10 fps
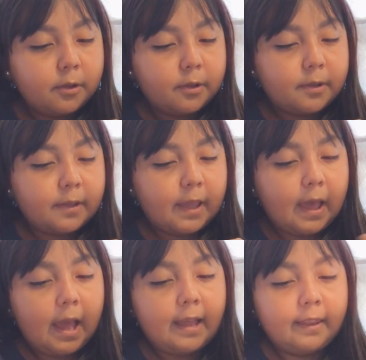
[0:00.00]
See,
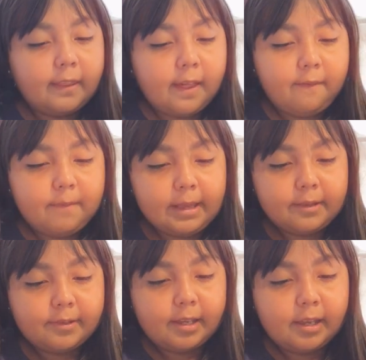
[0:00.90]
I love
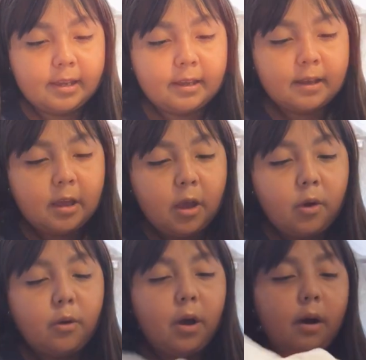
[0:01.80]
mangoes.
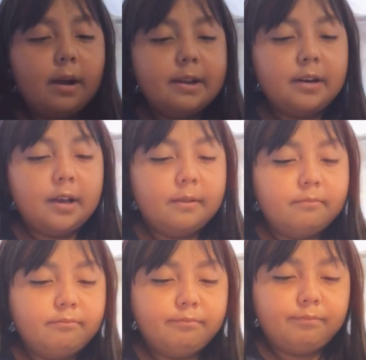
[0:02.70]
Oh, and
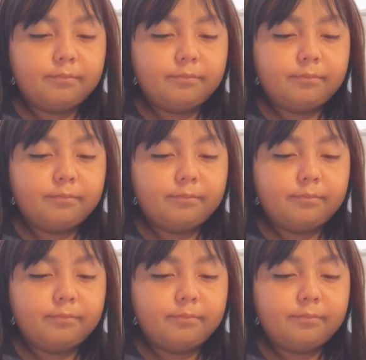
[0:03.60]
um,